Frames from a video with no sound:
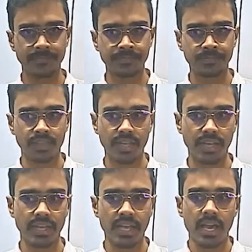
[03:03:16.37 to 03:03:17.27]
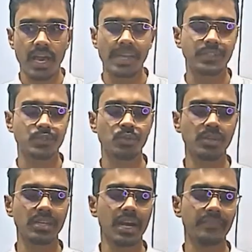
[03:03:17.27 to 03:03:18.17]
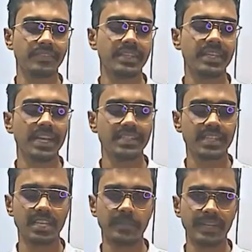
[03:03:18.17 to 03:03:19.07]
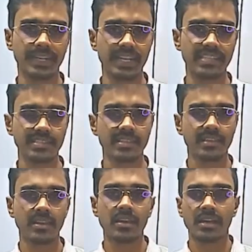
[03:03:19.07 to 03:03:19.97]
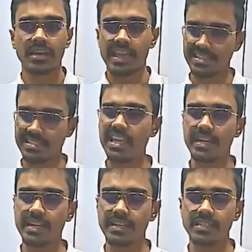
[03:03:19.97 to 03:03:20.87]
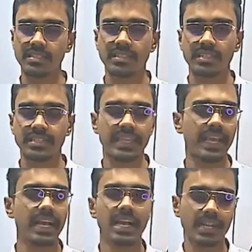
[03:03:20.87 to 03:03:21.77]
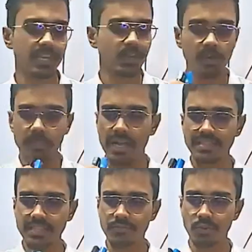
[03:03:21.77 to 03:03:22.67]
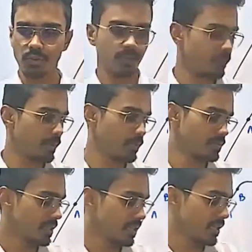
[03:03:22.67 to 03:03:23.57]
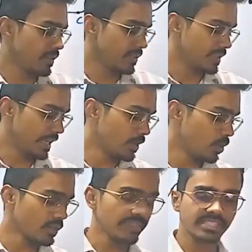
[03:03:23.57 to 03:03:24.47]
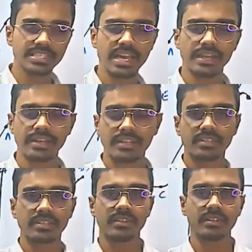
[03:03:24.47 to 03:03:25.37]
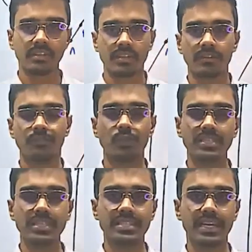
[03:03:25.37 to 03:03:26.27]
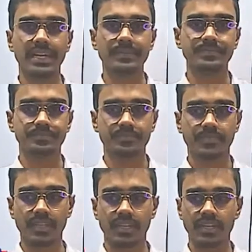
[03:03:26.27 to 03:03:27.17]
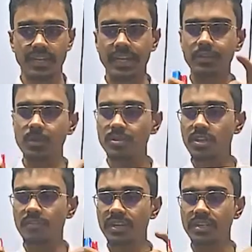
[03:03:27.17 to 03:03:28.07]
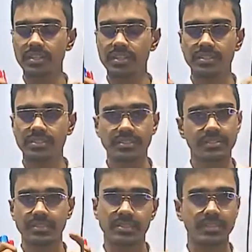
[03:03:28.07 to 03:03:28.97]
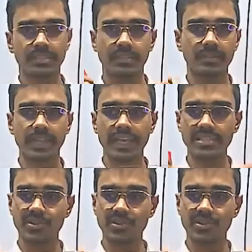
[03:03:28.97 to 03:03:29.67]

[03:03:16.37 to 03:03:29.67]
right? And soon after the elastic limit is exceeded, they can't undergo plastic flow because they don't withstand for this relative motion of a layers. No,